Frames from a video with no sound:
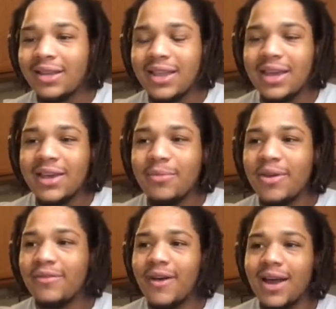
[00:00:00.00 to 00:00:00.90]
I think he'll
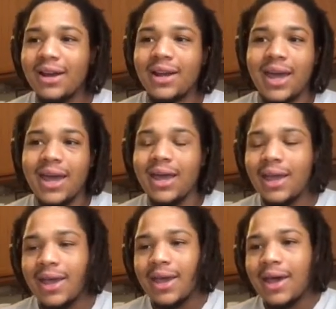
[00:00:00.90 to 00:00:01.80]
be fine today.
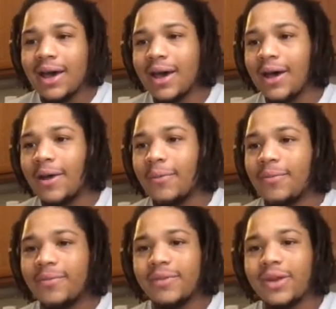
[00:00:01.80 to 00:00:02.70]

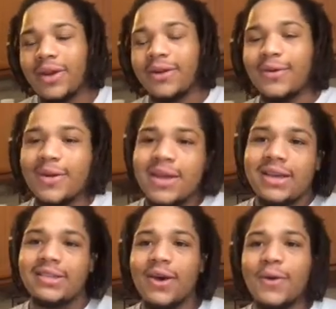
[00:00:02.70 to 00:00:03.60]
You know,
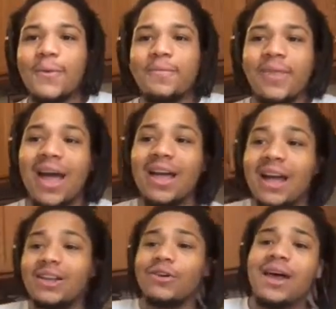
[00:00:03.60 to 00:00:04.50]
so I
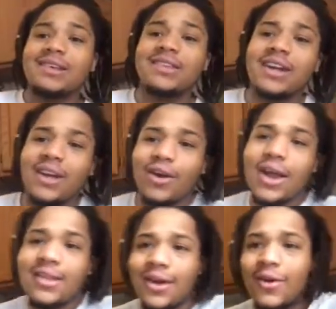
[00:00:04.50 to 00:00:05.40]
do like Sonny
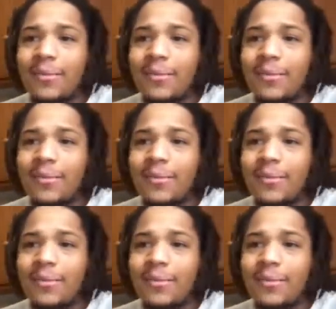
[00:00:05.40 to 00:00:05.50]
Gray though.